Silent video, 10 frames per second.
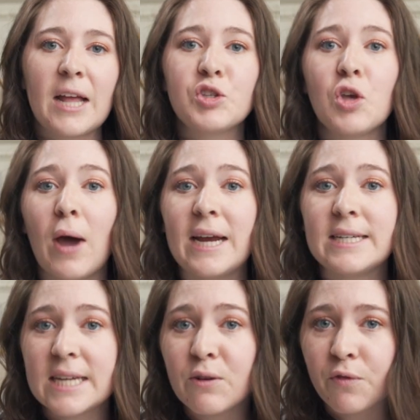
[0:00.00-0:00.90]
And so I
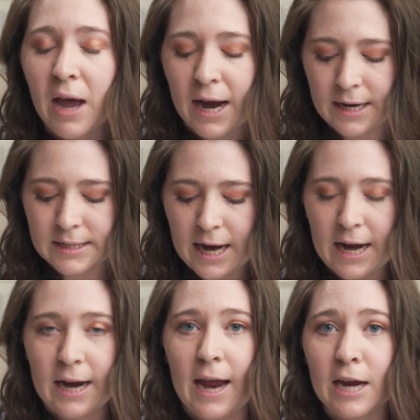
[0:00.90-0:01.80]
did find
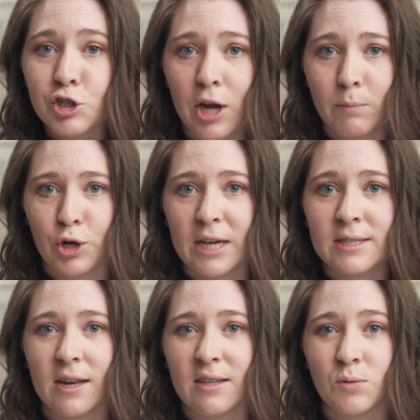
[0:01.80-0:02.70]
a H&M dress
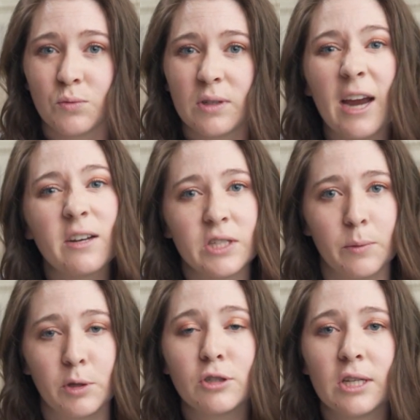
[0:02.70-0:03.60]
that is kind of
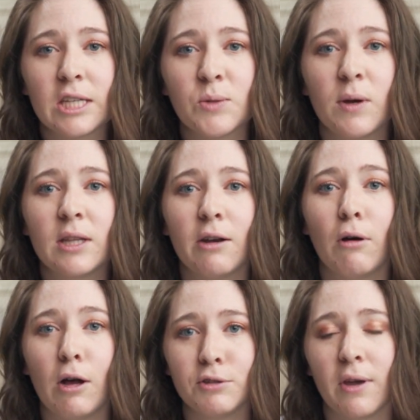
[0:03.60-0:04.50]
similar to this one that I'll
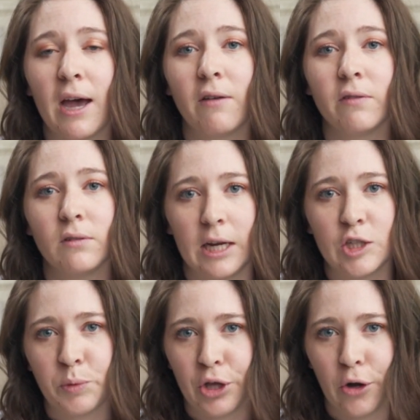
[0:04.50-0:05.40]
also have
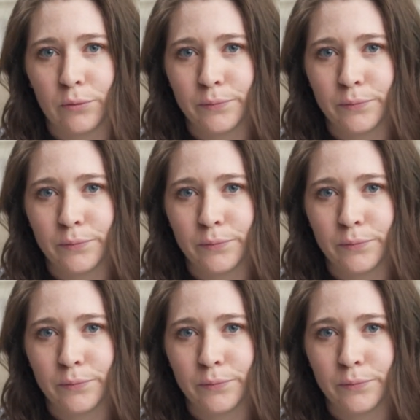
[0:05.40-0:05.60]
linked below.